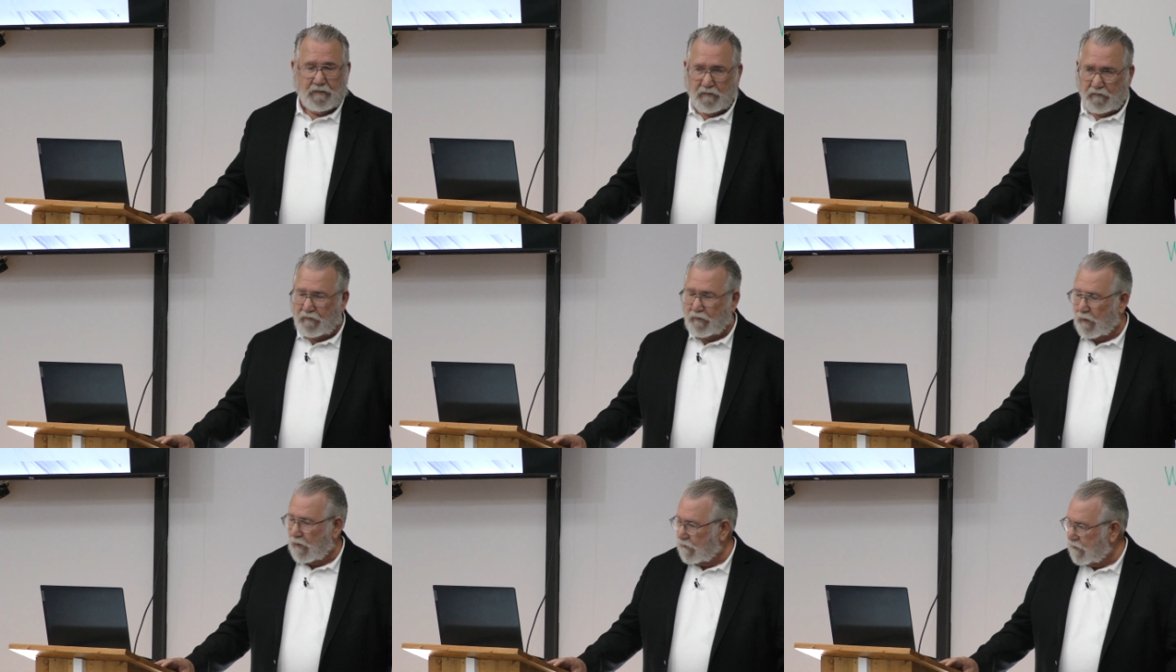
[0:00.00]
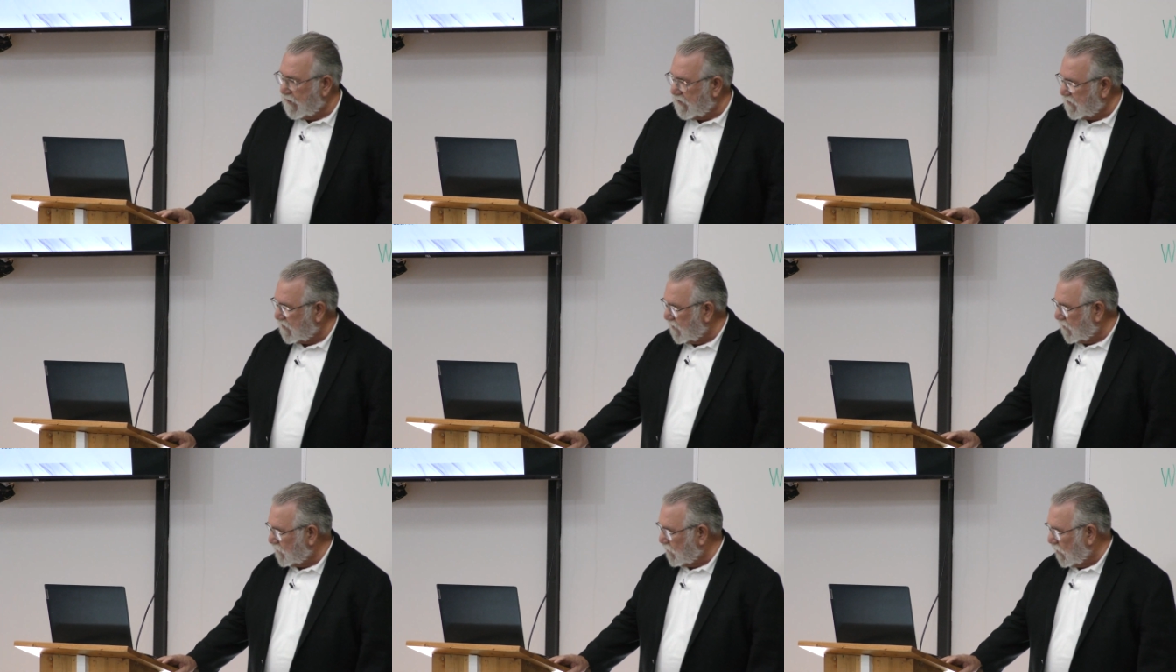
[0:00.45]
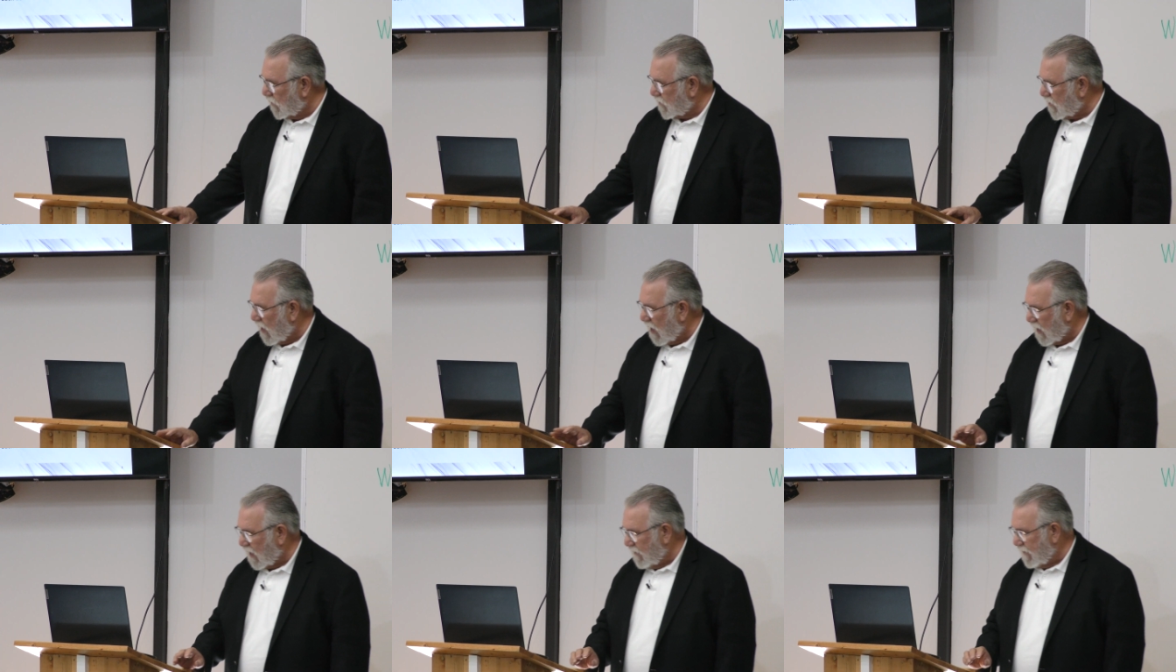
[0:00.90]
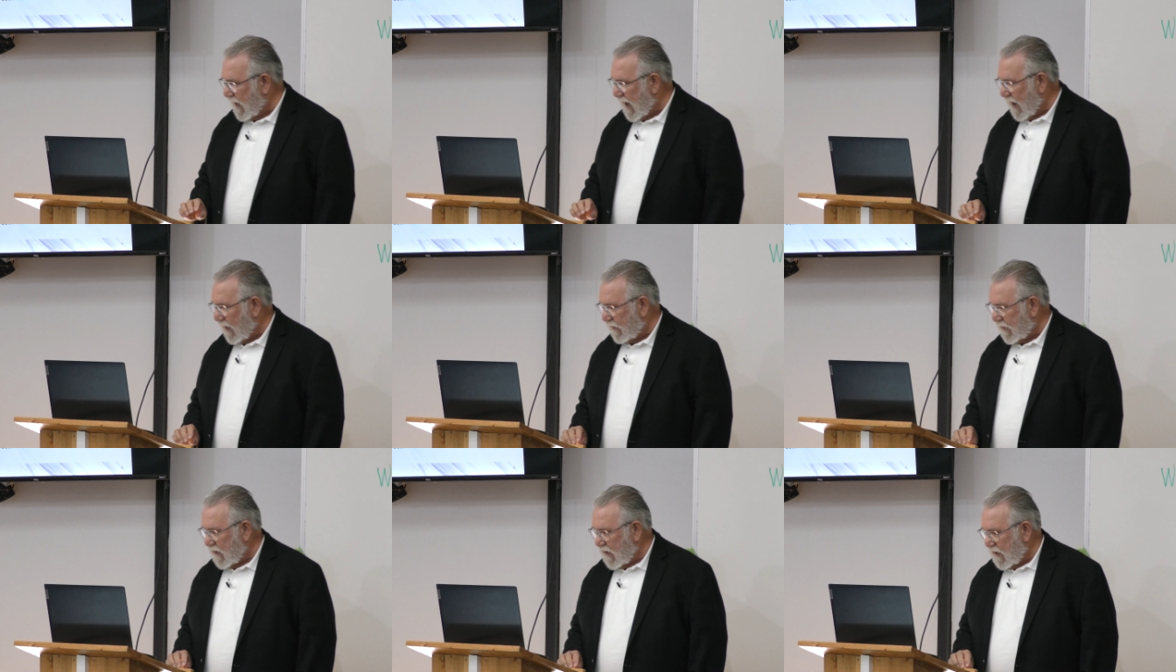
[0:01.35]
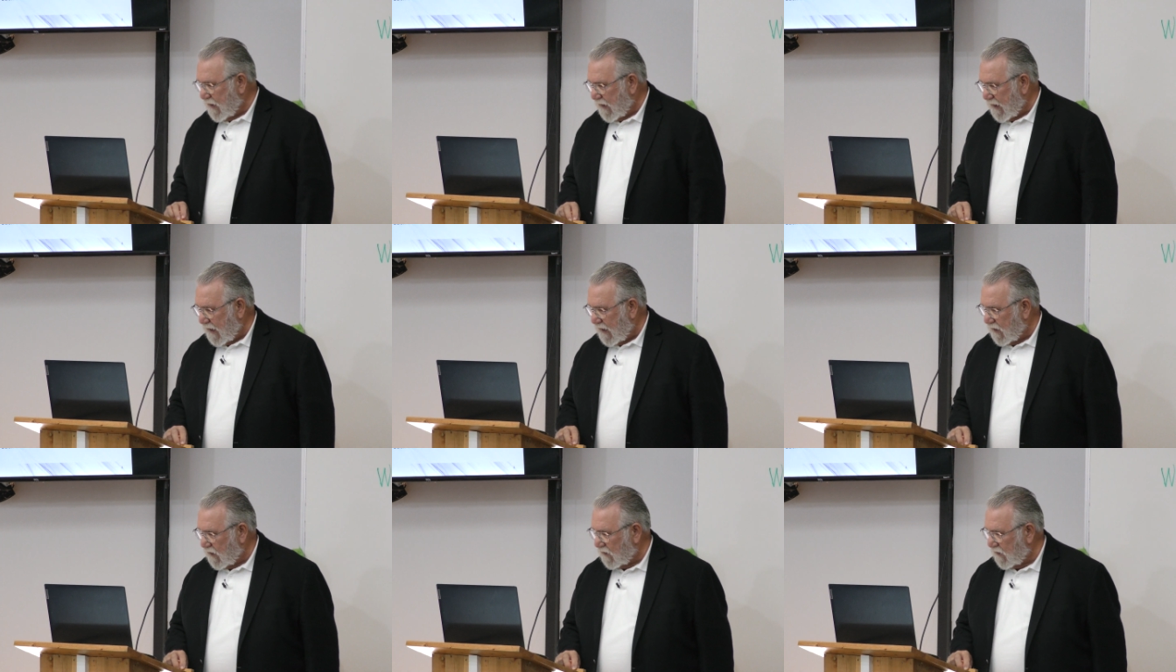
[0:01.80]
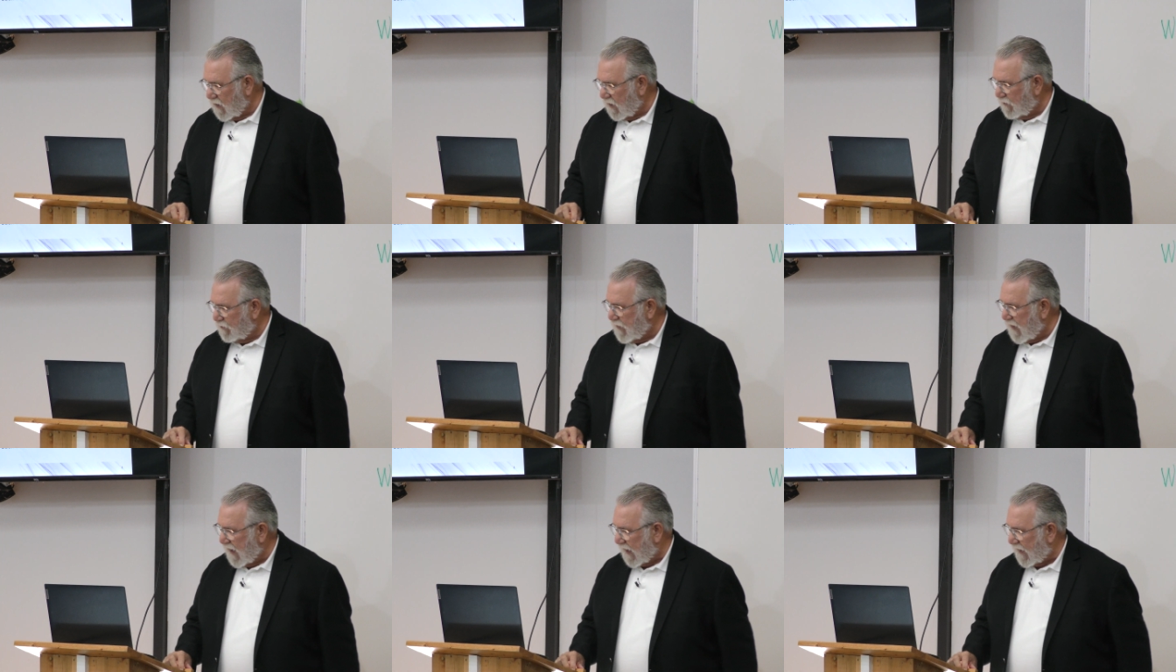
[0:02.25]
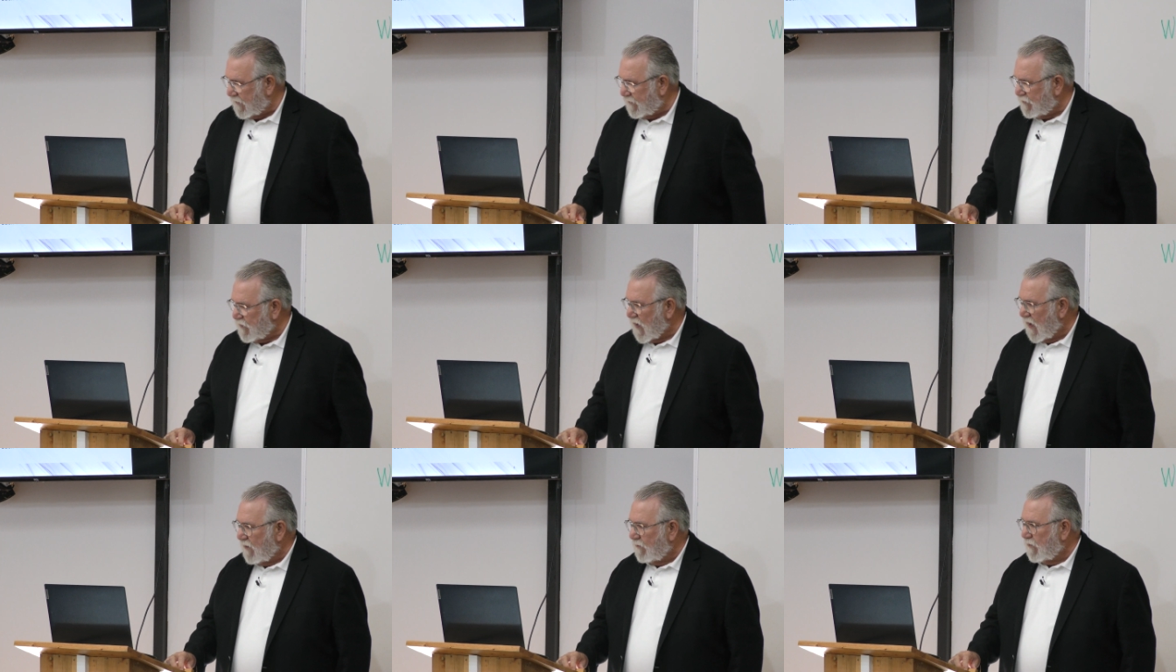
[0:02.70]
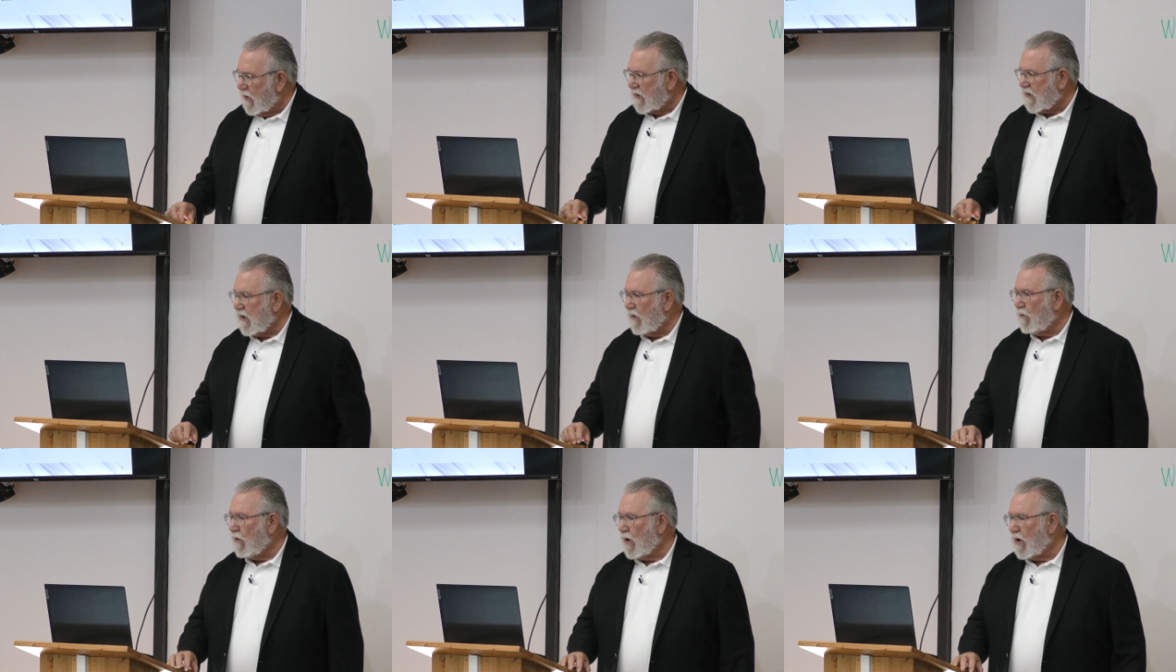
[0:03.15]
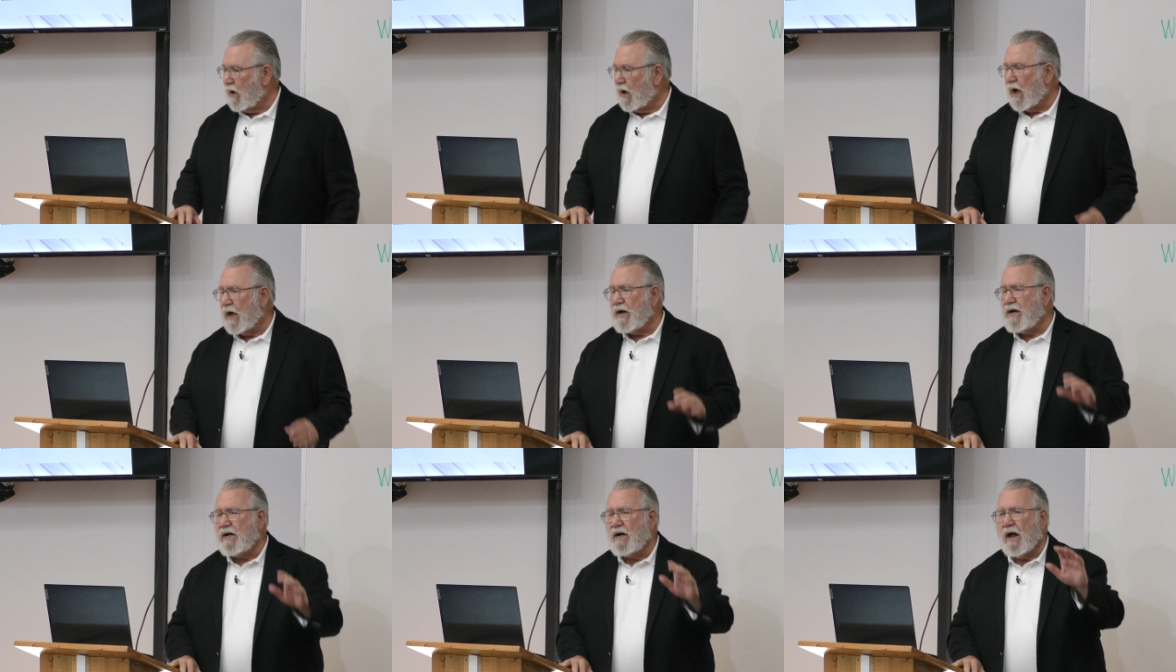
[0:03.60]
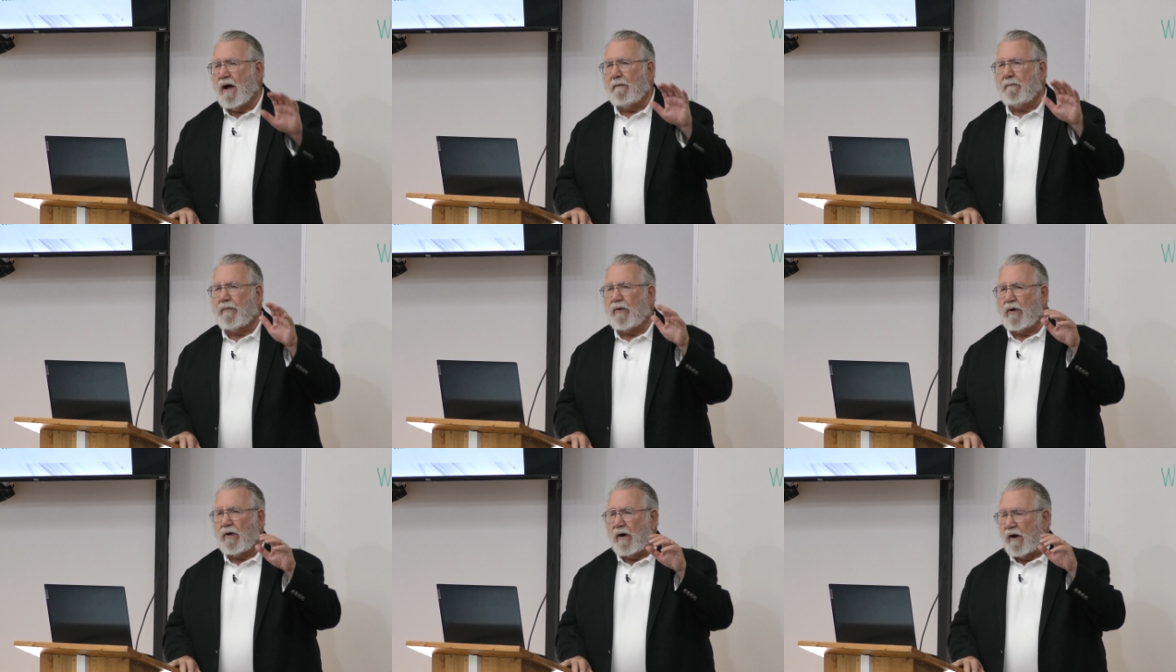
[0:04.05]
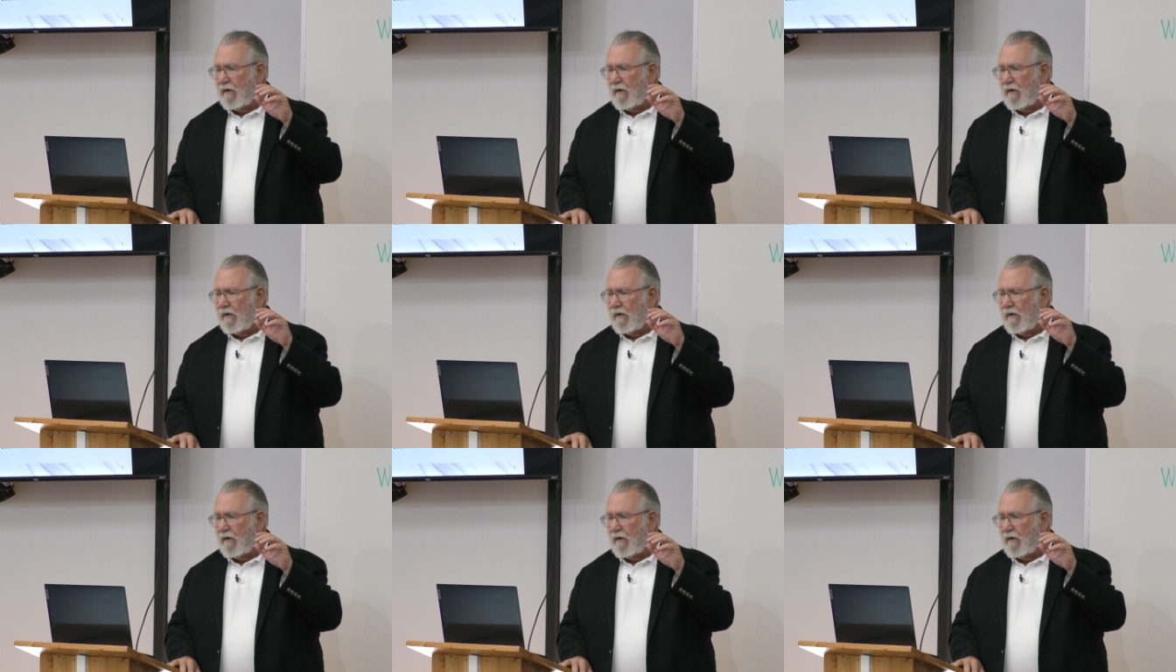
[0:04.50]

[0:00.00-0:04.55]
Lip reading: for reasons we'll talk about in a little bit. But there were a number